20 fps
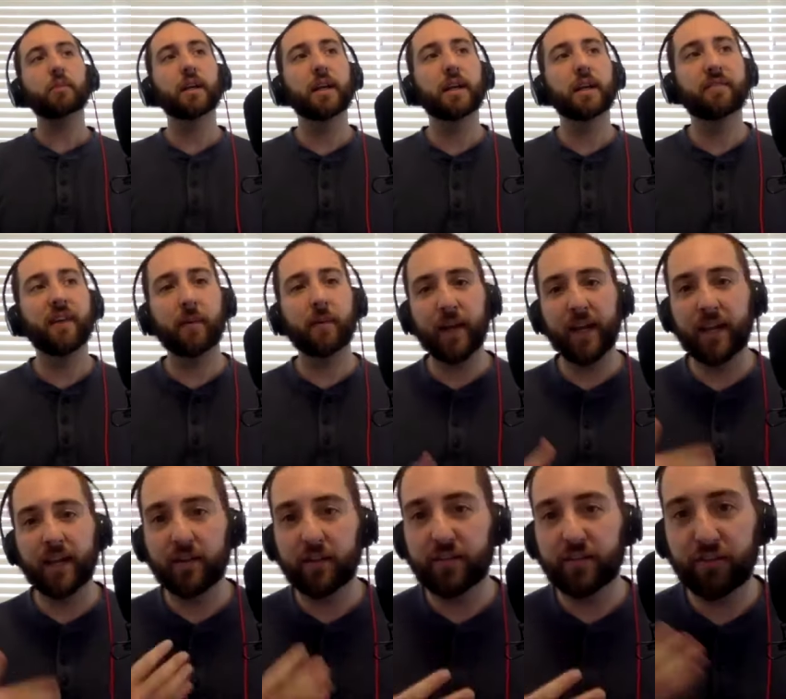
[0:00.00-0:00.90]
if I'm
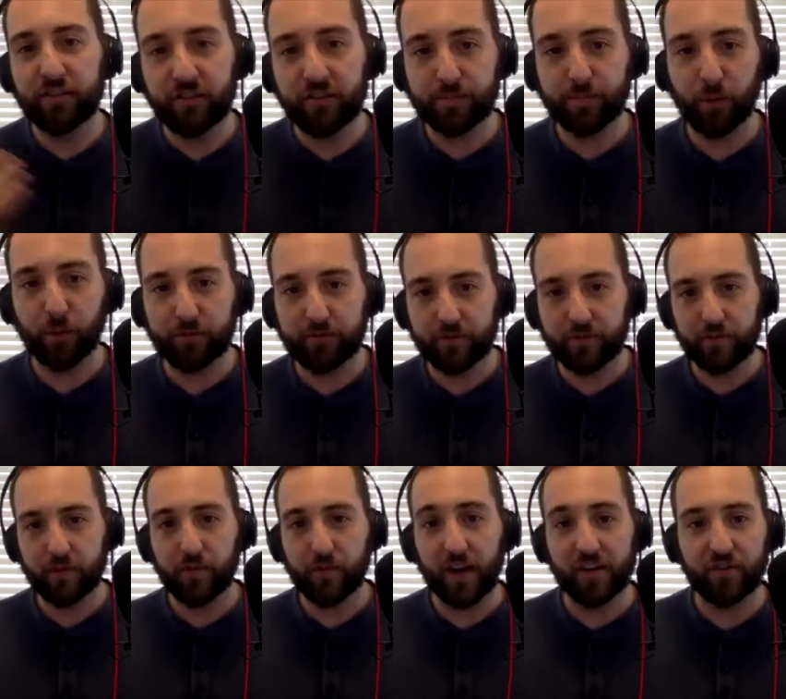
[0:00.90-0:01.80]
making decisions
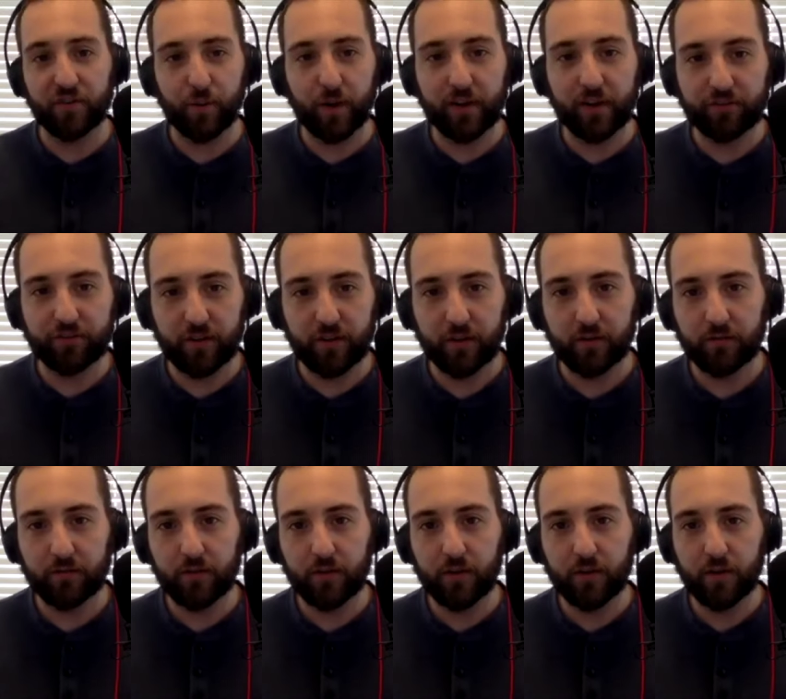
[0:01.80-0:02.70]
post graduation,
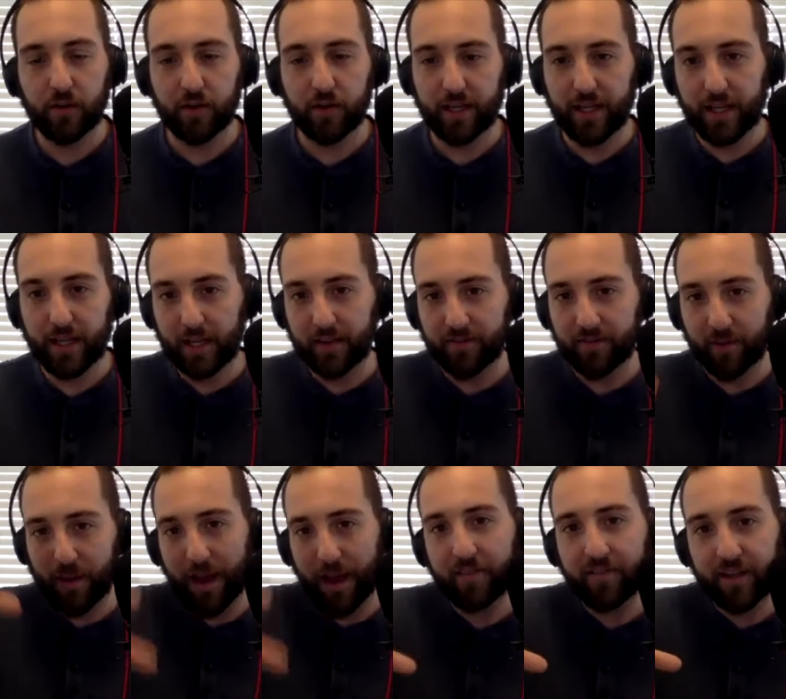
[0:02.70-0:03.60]
if
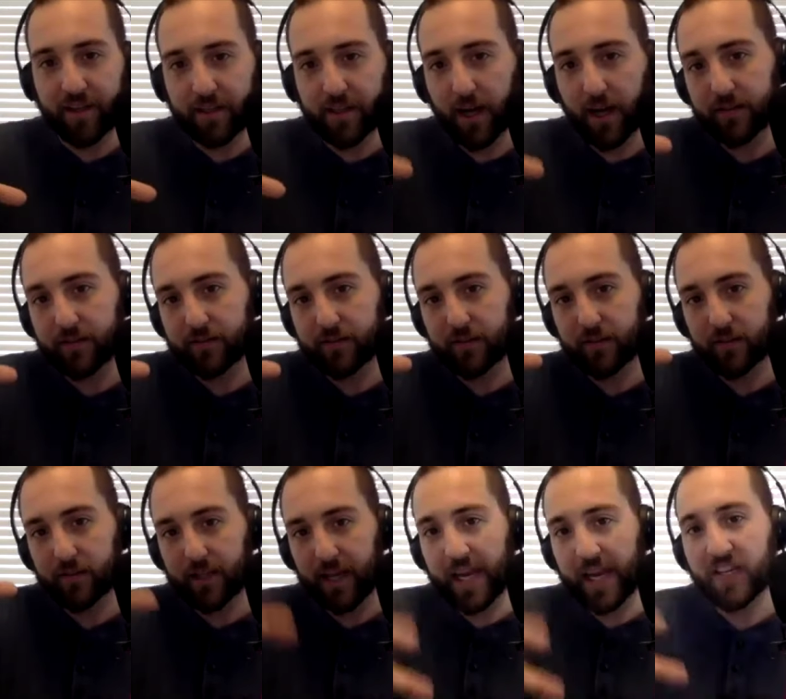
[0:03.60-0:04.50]
I'm having God's
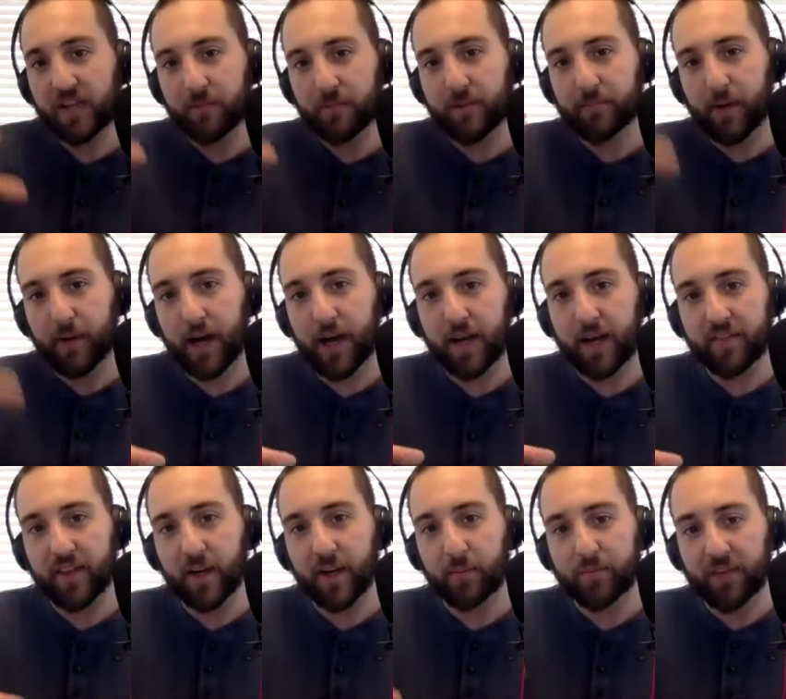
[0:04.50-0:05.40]
kingdom in
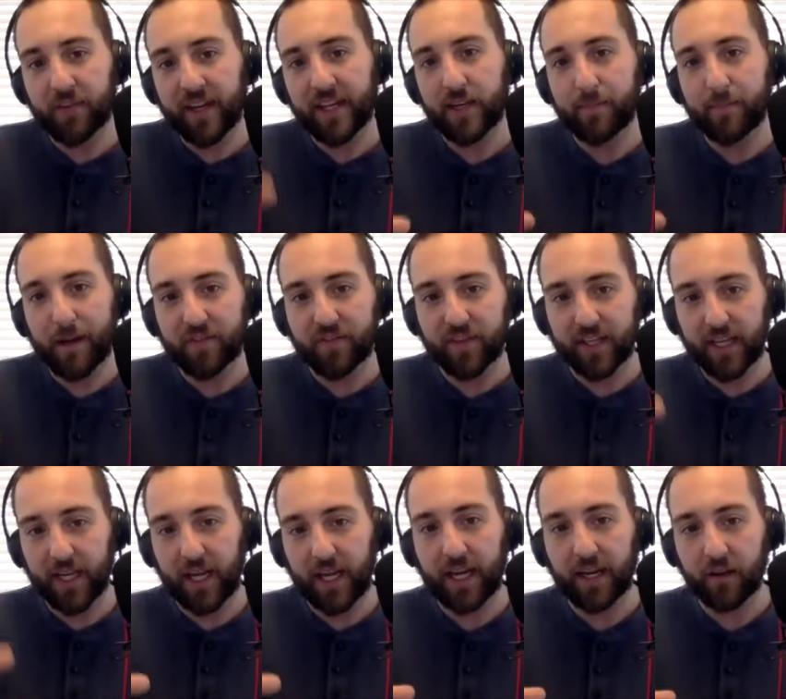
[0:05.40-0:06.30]
mind, then I'm thinking about the
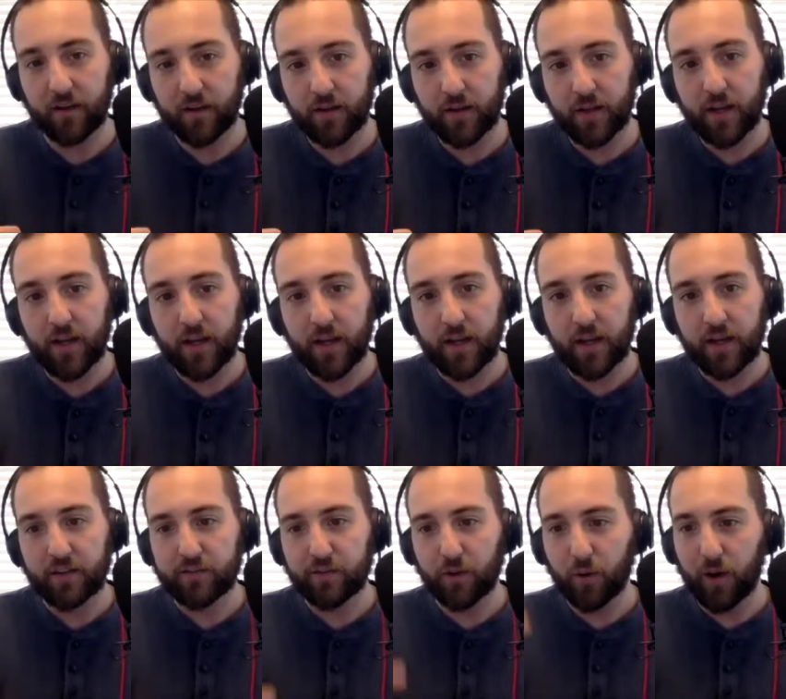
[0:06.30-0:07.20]
King.
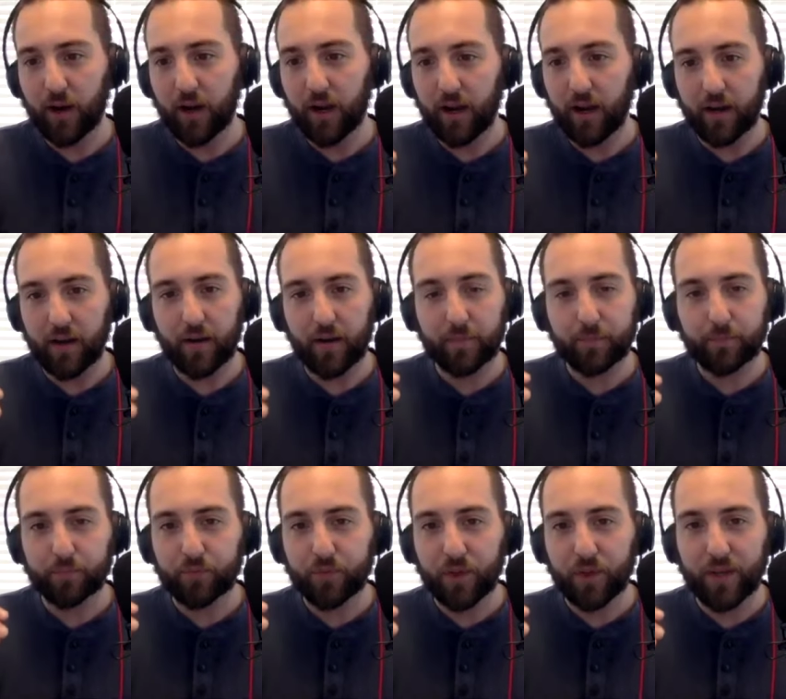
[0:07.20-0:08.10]
So uh,
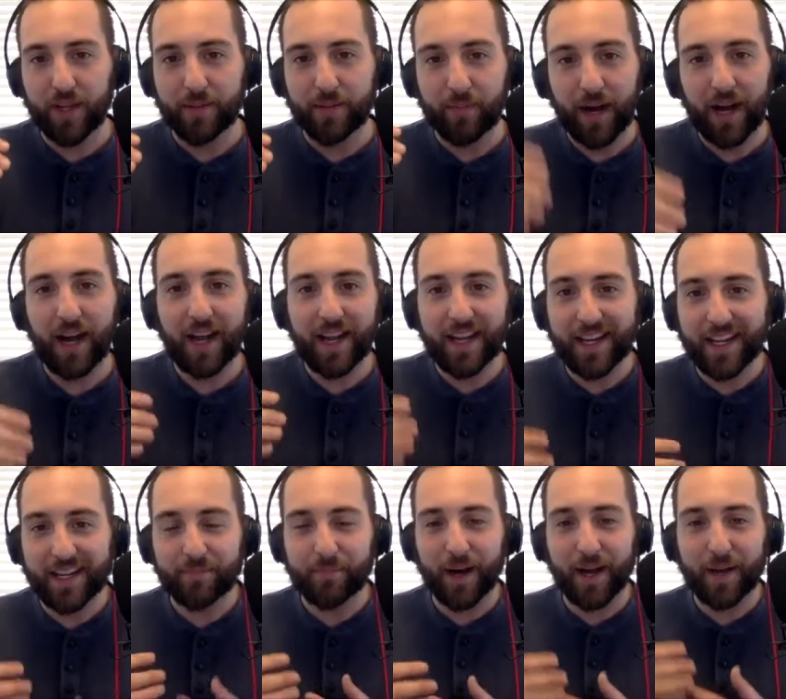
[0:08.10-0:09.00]
am I
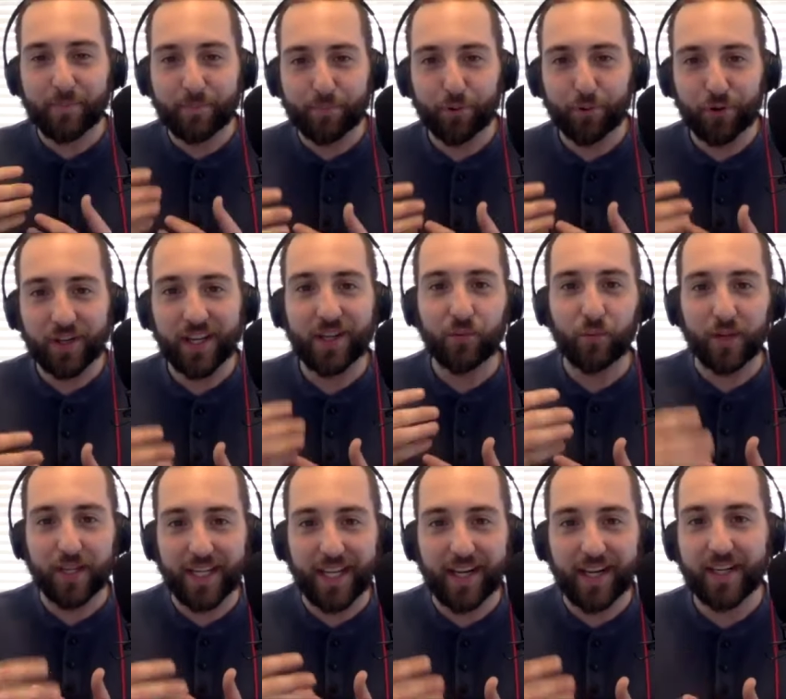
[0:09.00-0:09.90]
am I putting
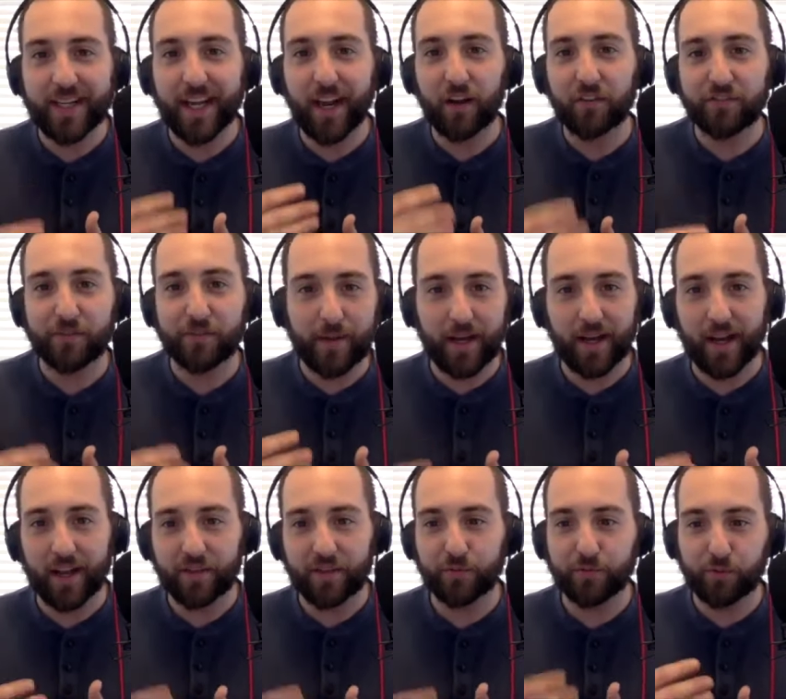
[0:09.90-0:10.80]
what He cares
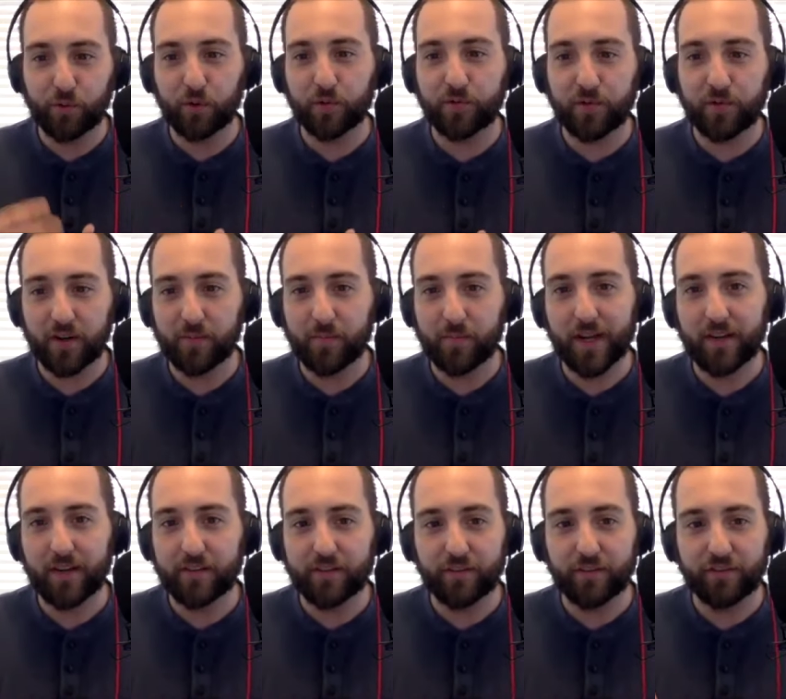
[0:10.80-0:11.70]
about at the forefront of my
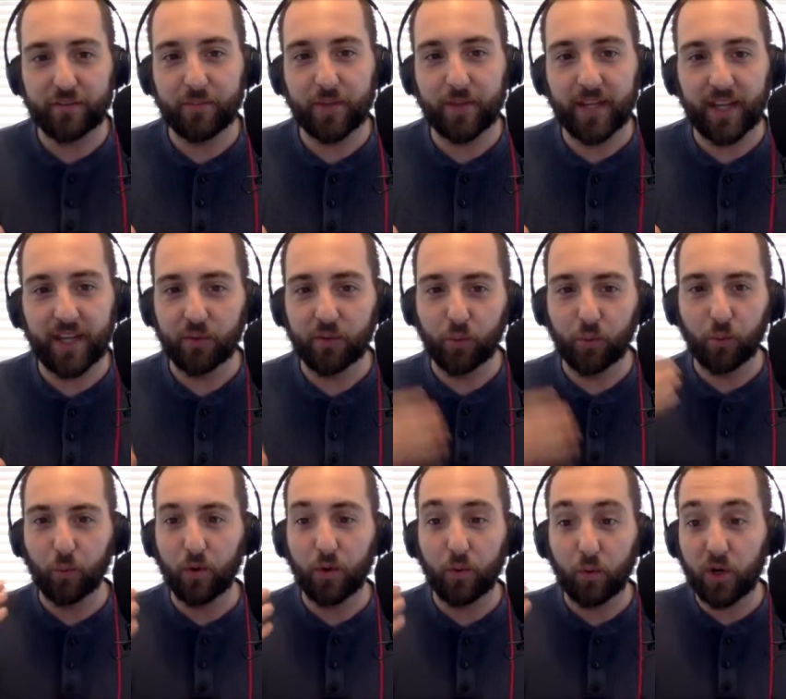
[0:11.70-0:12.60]
decision making?
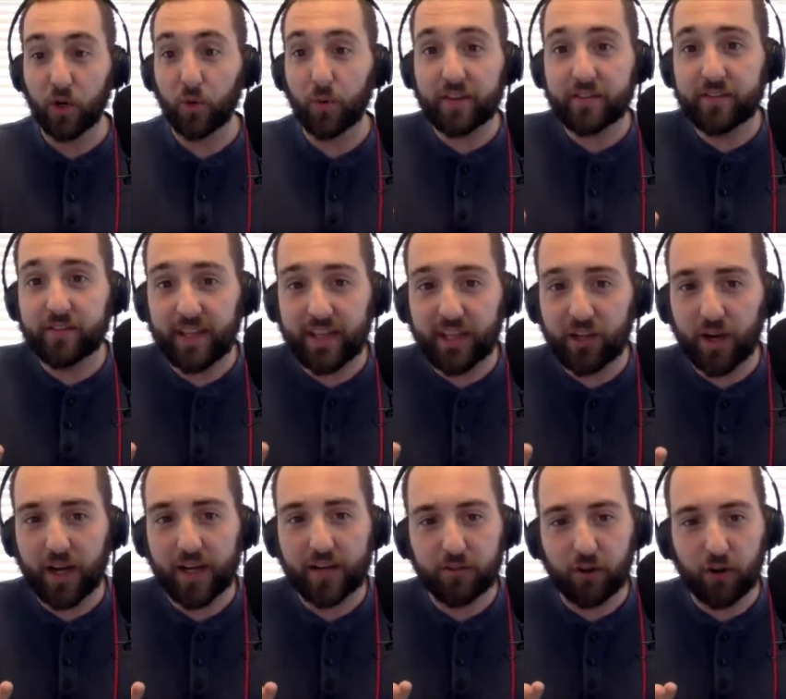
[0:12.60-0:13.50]
Where, where do I see
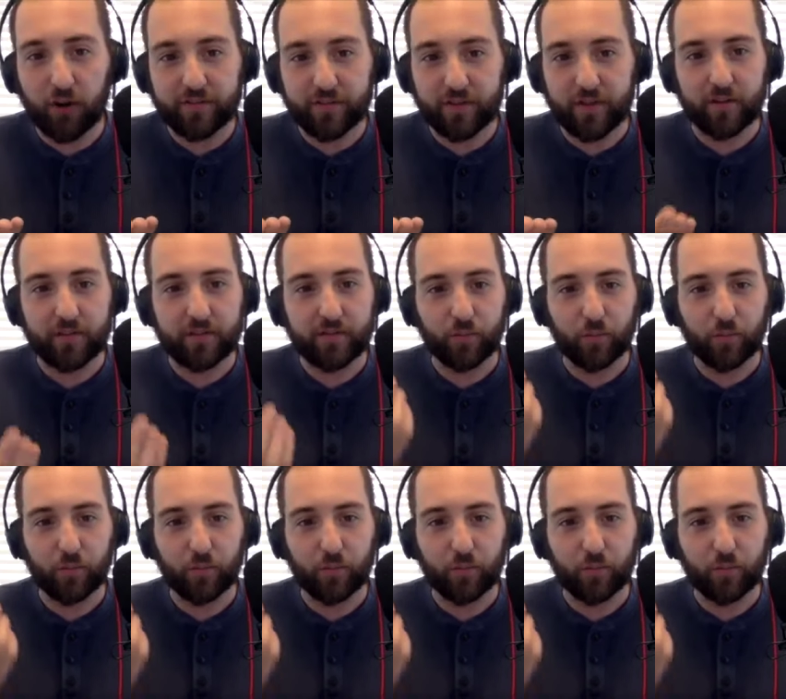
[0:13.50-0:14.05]
great lostness?